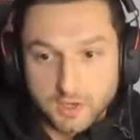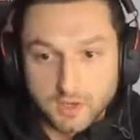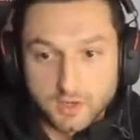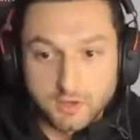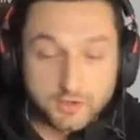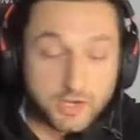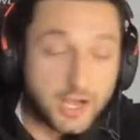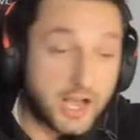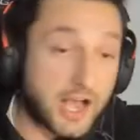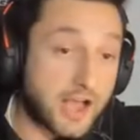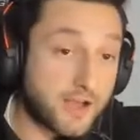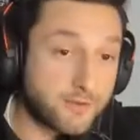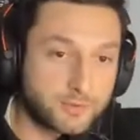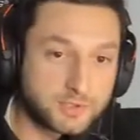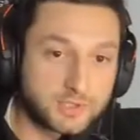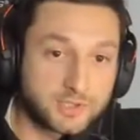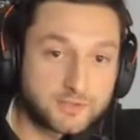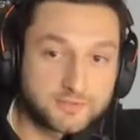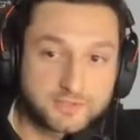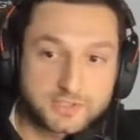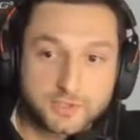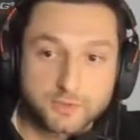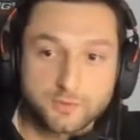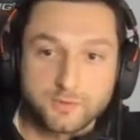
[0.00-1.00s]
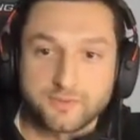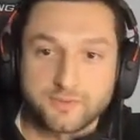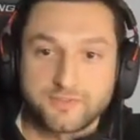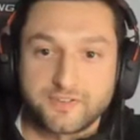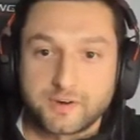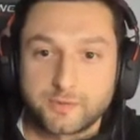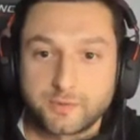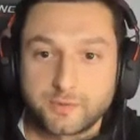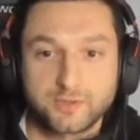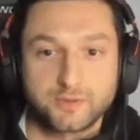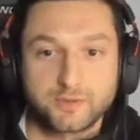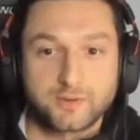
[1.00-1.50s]
God, I would love it too if I
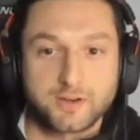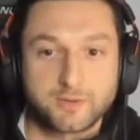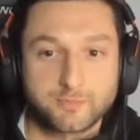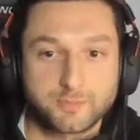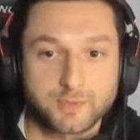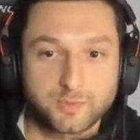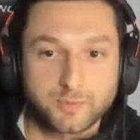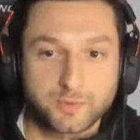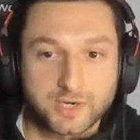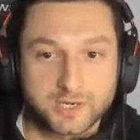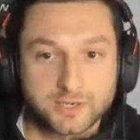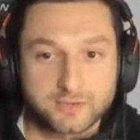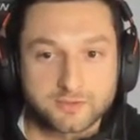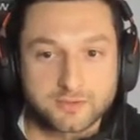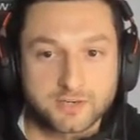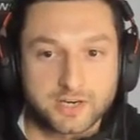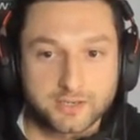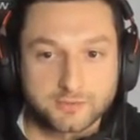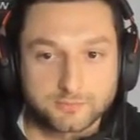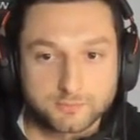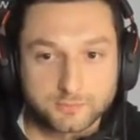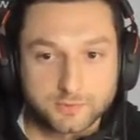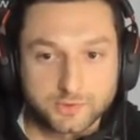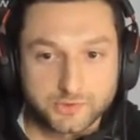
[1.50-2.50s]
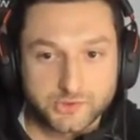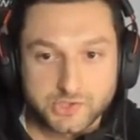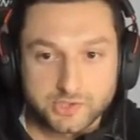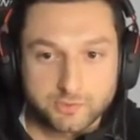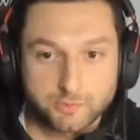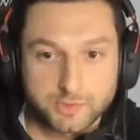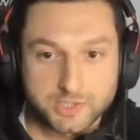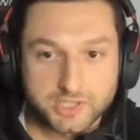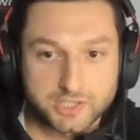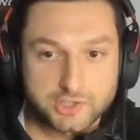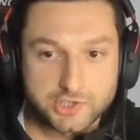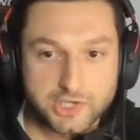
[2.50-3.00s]
were you. I'd be waiting around. We'll see
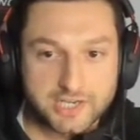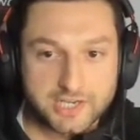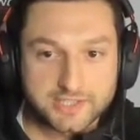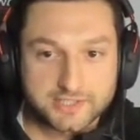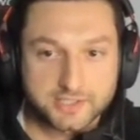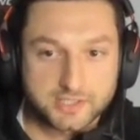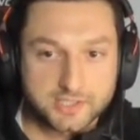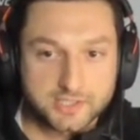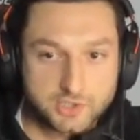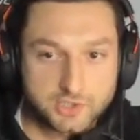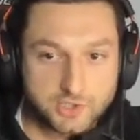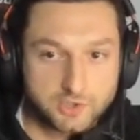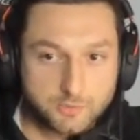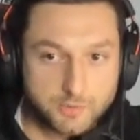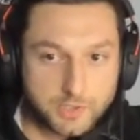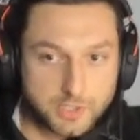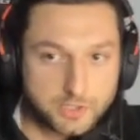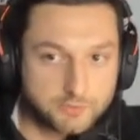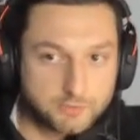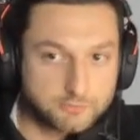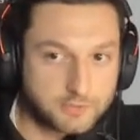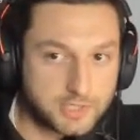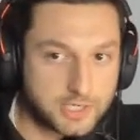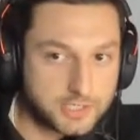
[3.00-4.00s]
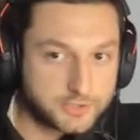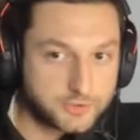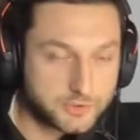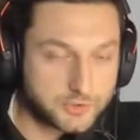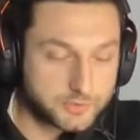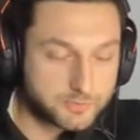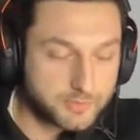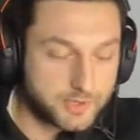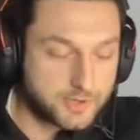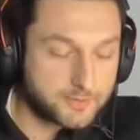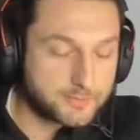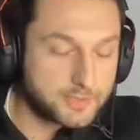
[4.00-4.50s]
with the Jets this year with Aaron Rodgers, baby.